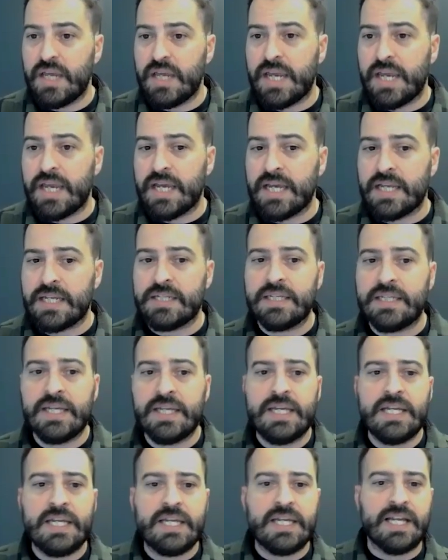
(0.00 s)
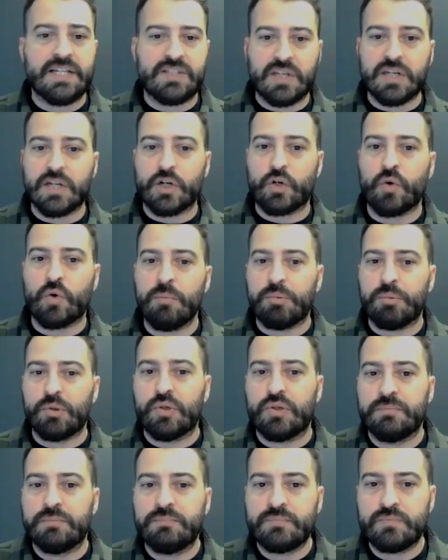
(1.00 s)
and it's going to
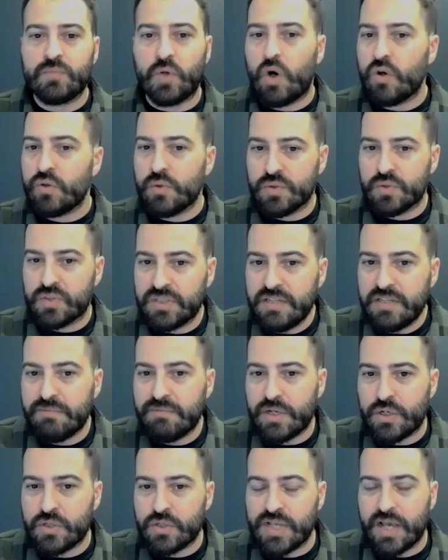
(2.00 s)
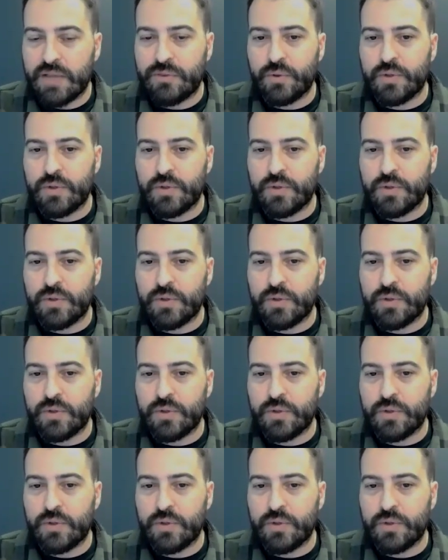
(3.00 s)
cripple all those lead vendors out